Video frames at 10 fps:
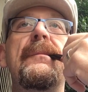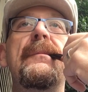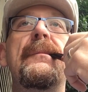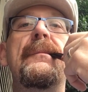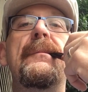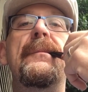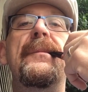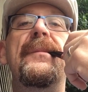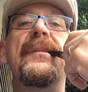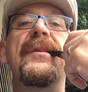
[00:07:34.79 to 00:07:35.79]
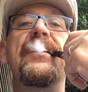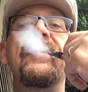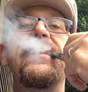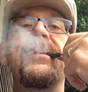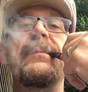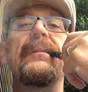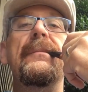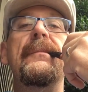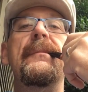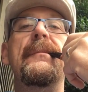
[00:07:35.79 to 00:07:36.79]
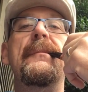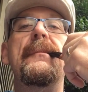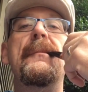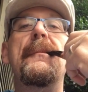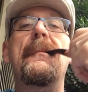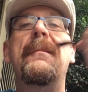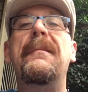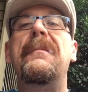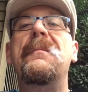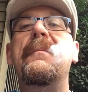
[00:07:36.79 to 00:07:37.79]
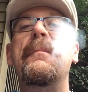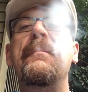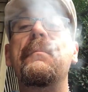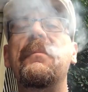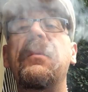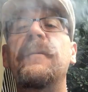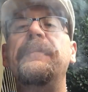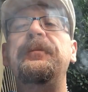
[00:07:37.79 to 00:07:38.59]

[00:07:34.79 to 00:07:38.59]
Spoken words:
(silence)